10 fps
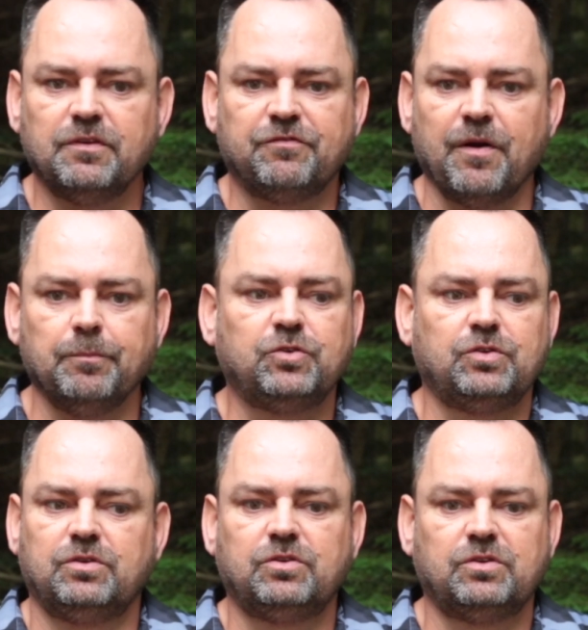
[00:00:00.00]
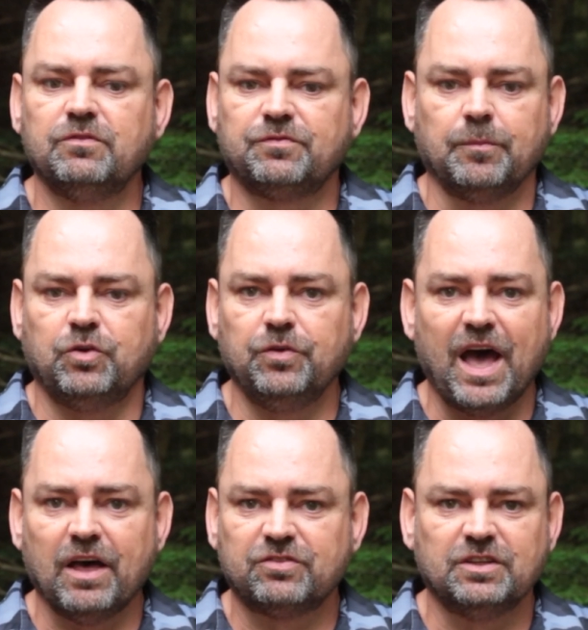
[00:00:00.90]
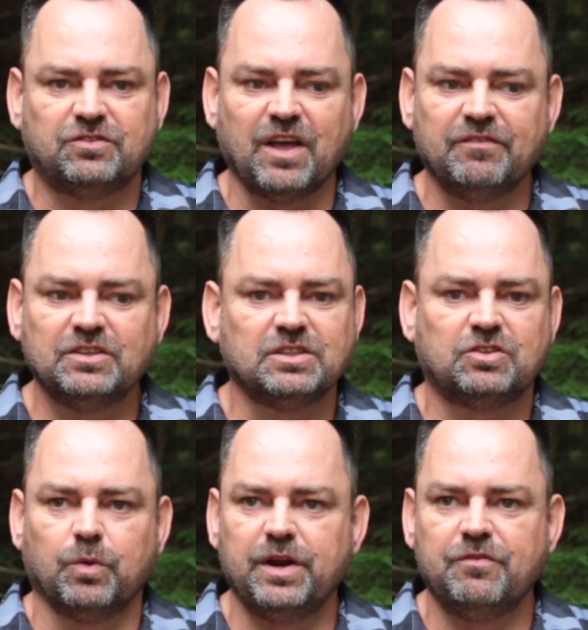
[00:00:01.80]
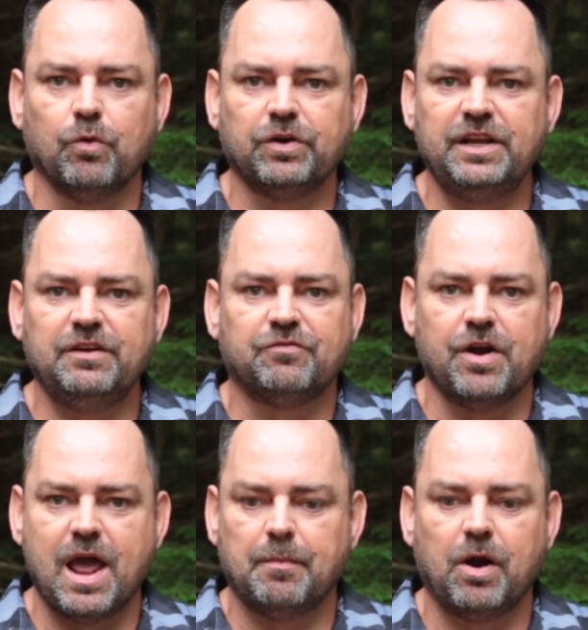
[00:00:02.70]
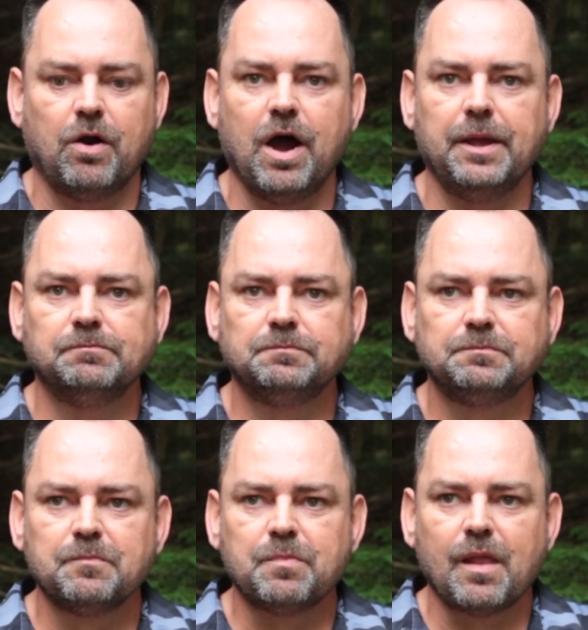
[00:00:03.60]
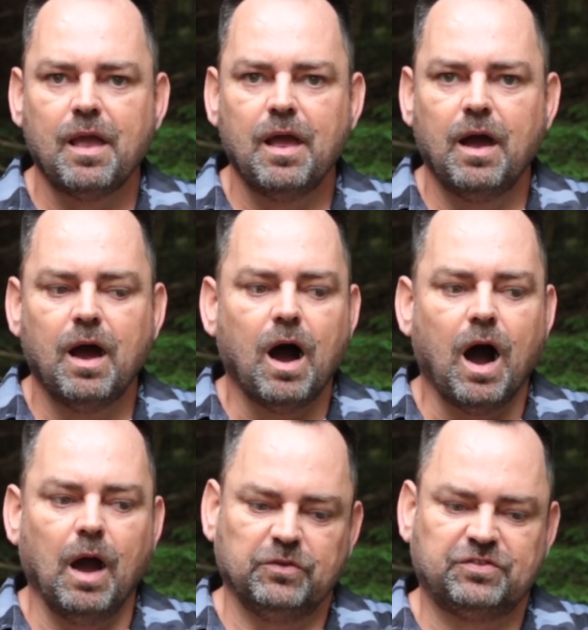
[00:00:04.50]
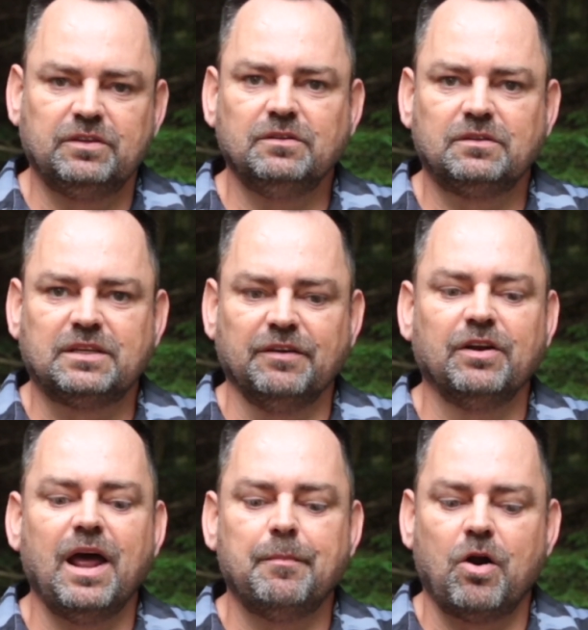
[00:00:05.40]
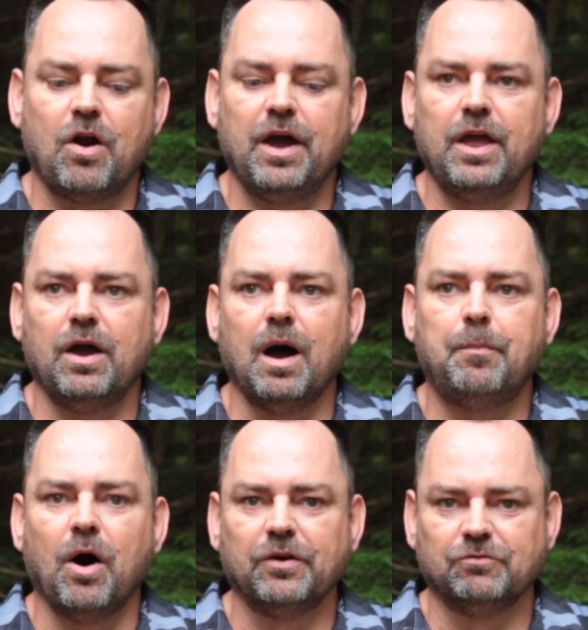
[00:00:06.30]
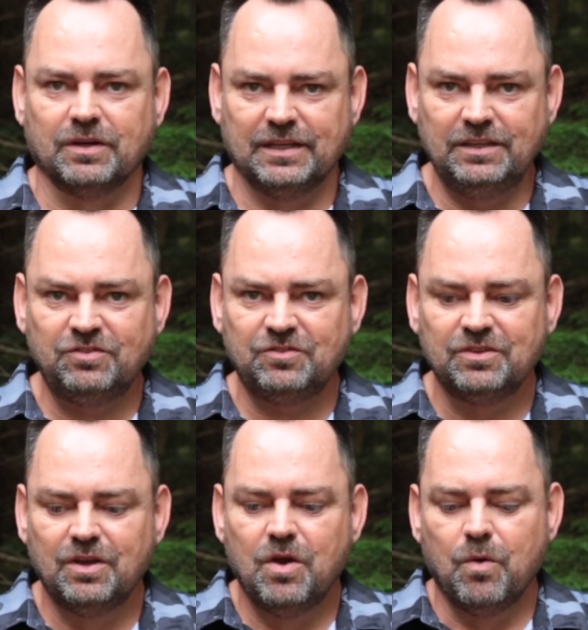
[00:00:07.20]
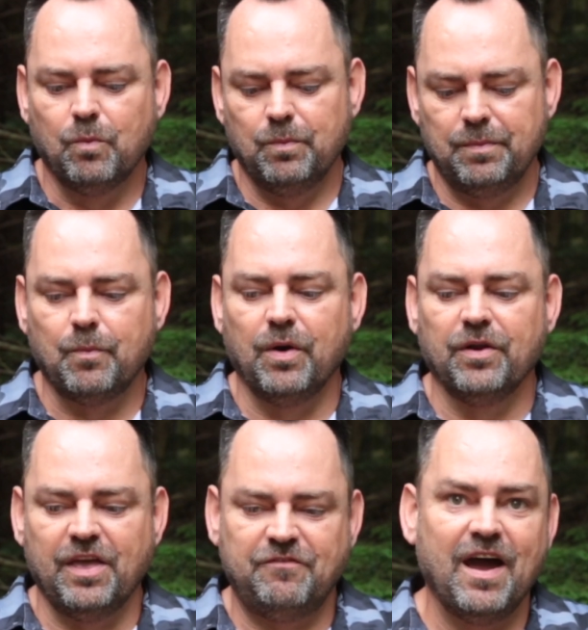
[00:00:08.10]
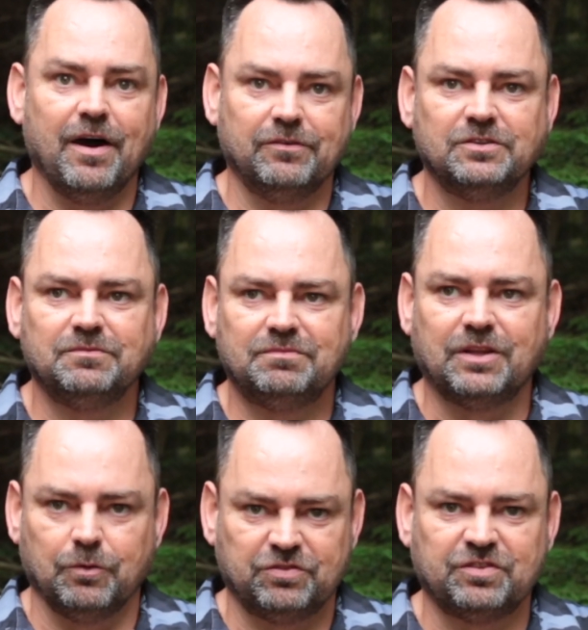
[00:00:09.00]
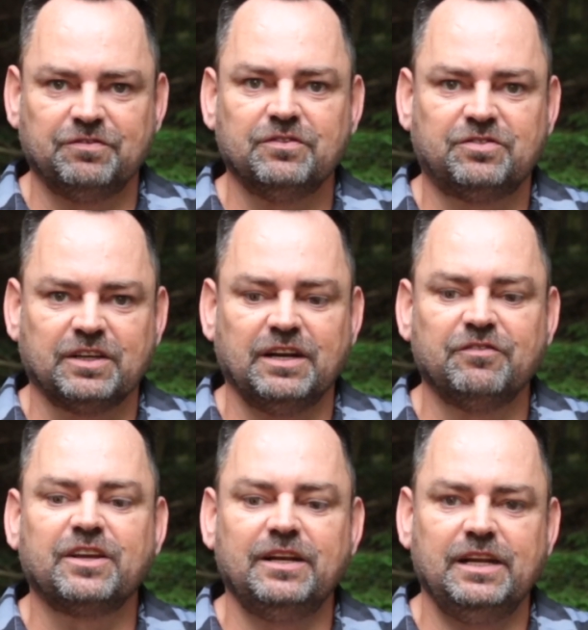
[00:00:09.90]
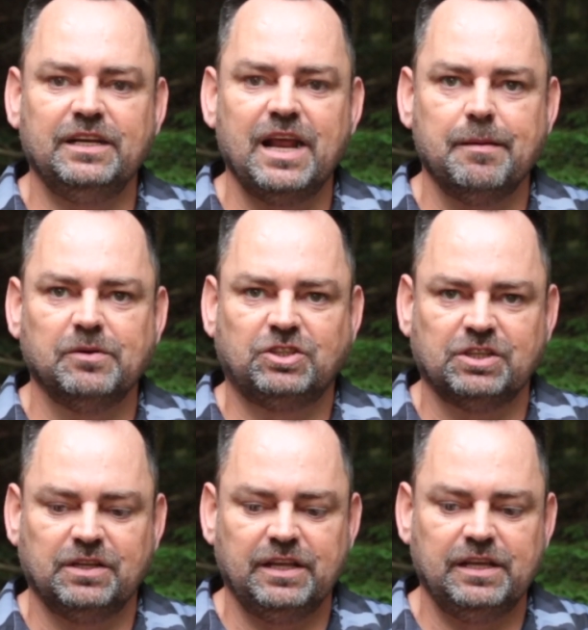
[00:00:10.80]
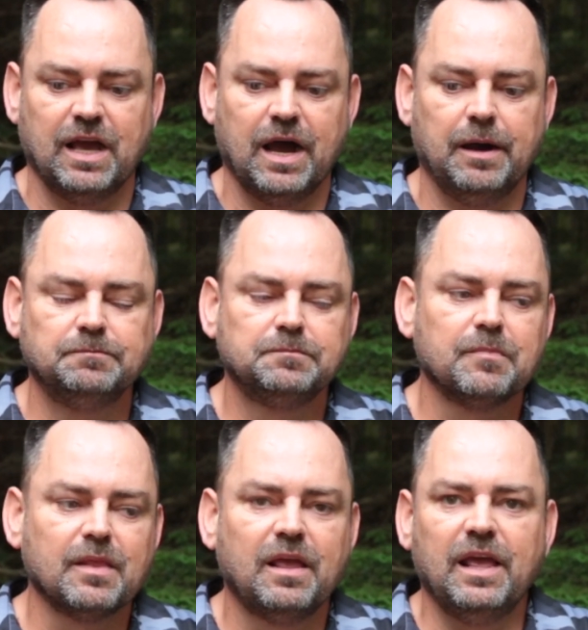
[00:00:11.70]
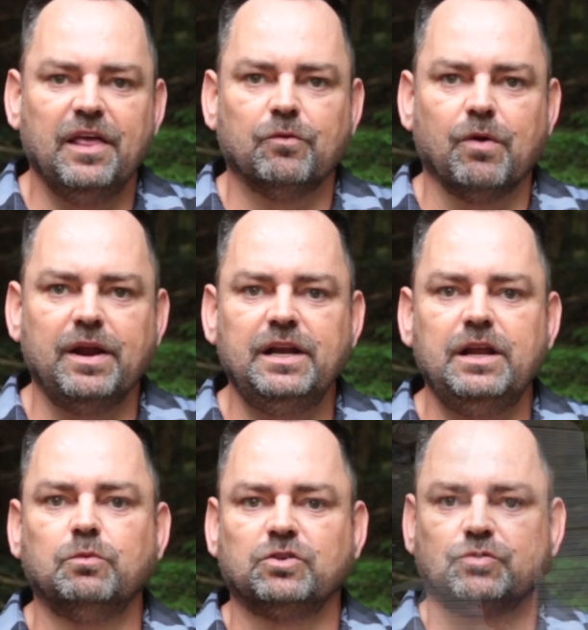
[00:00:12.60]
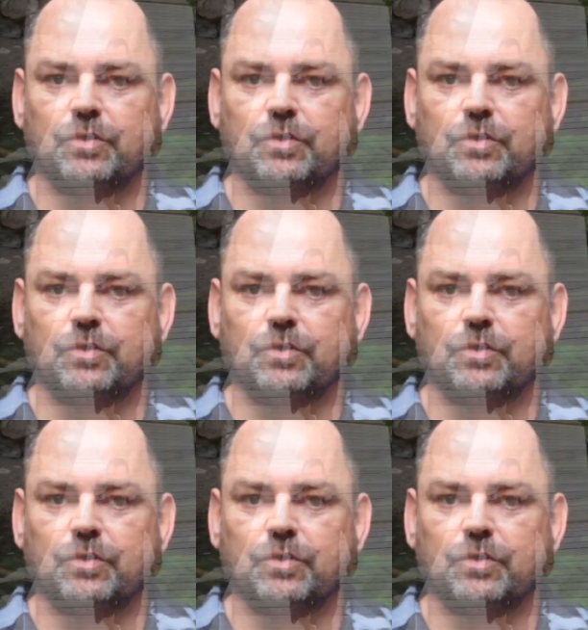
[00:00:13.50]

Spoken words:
from 2007 to 2014 for an MRI. I was given an MRI upon release, where they found there was significant knee damage in the right knee, which